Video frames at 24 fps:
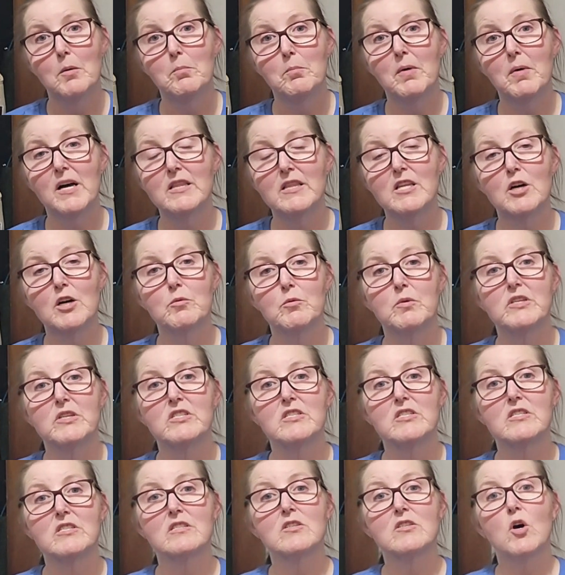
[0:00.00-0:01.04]
but there was
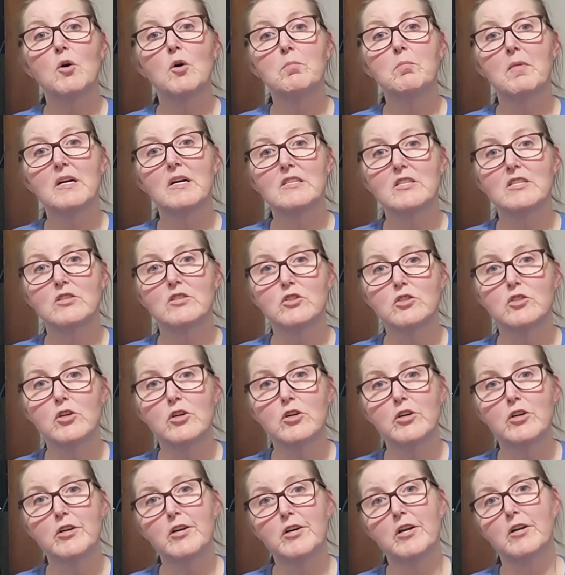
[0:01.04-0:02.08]
so much
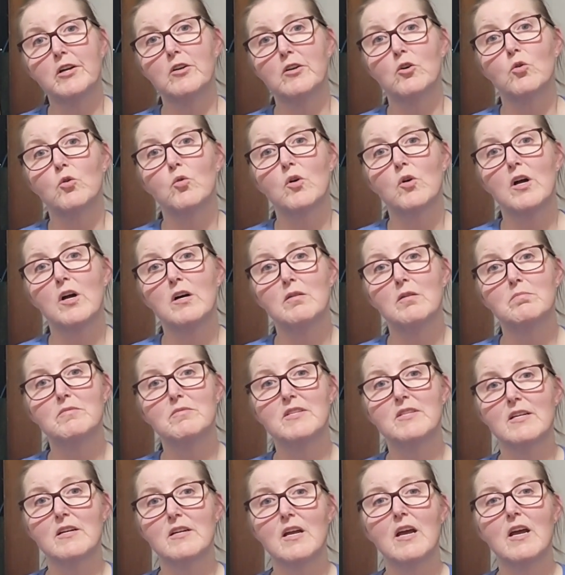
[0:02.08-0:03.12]
dirt and
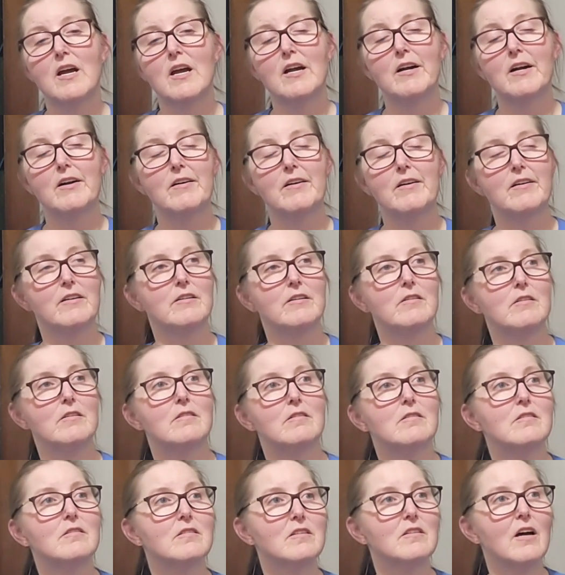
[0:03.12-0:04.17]
crumbs and hair
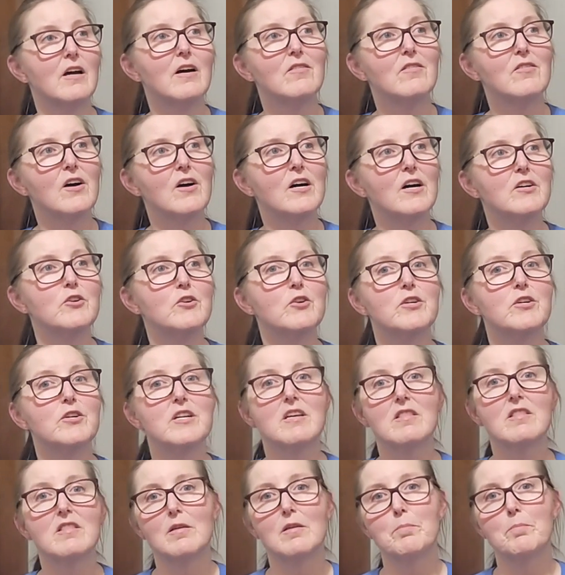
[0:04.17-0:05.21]
and stuff
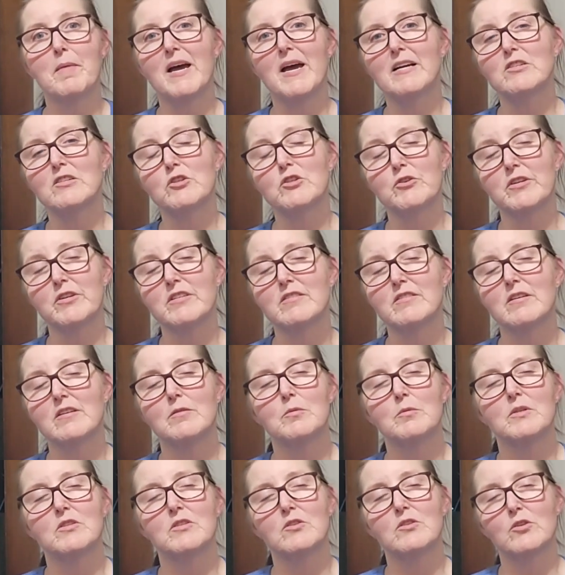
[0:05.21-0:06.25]
underneath the mattress.
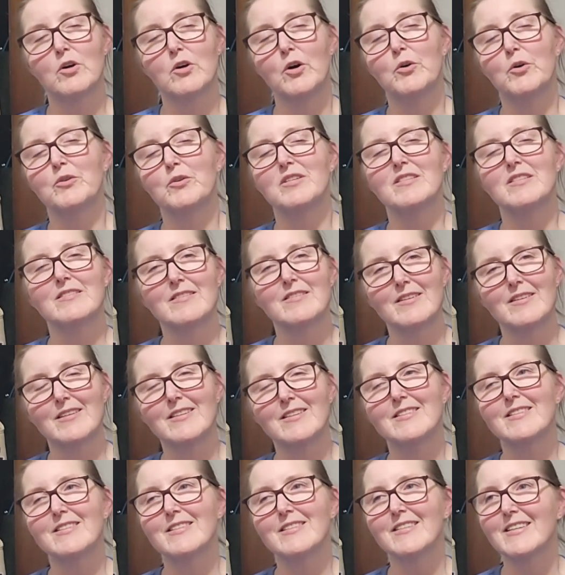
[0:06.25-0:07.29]
It was so
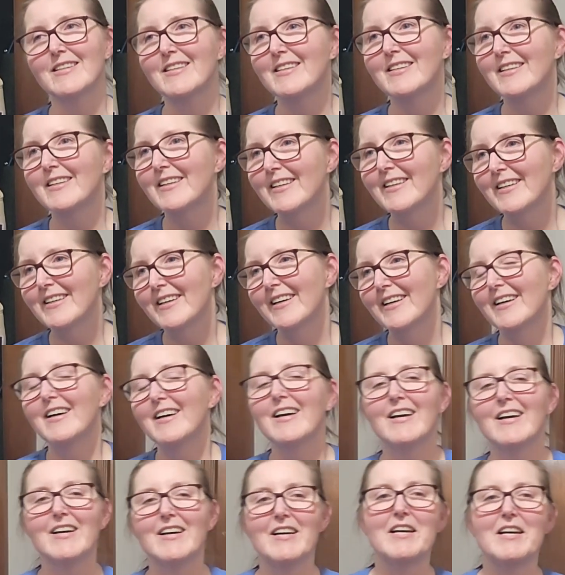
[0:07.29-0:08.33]
disgusting.
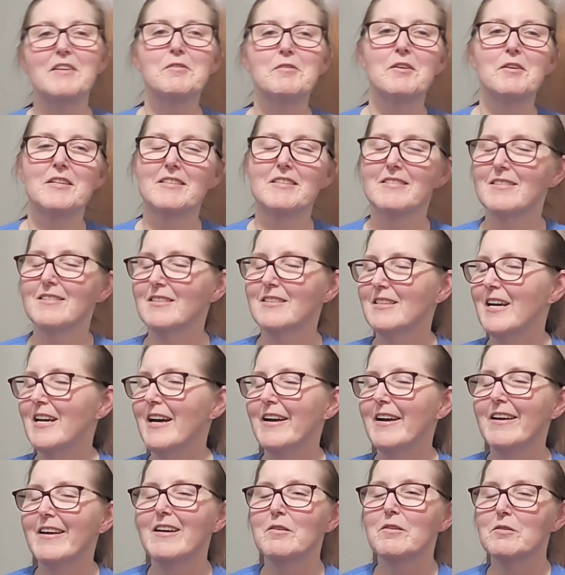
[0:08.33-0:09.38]
It
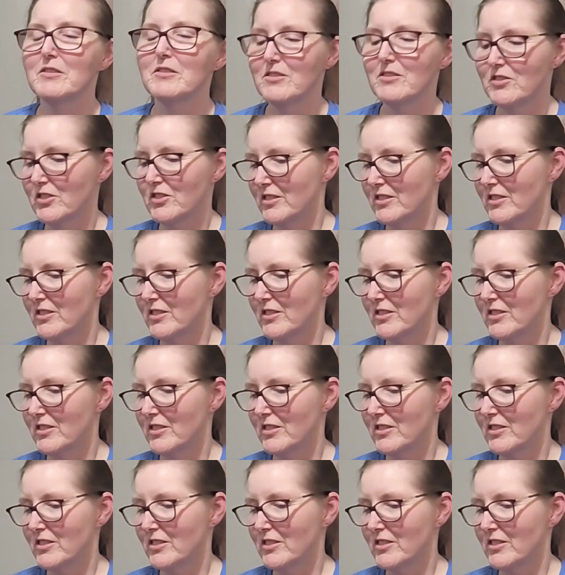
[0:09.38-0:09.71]
was